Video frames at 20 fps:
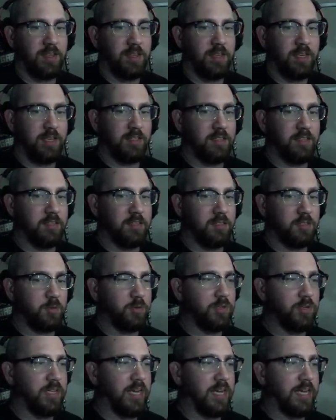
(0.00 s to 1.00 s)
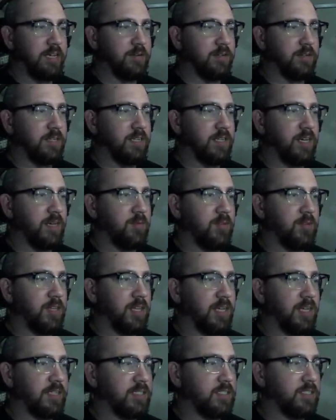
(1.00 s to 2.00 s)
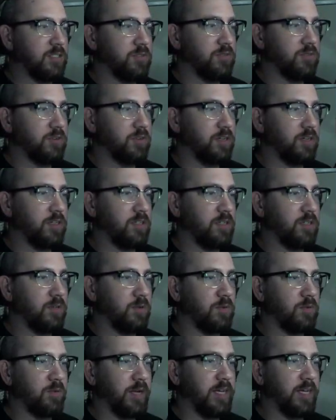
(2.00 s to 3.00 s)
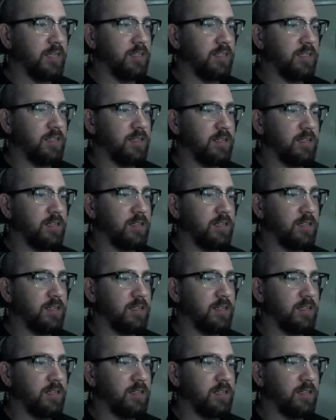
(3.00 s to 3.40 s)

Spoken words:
England looks pretty accurate in game. You like it so far? Cool, man.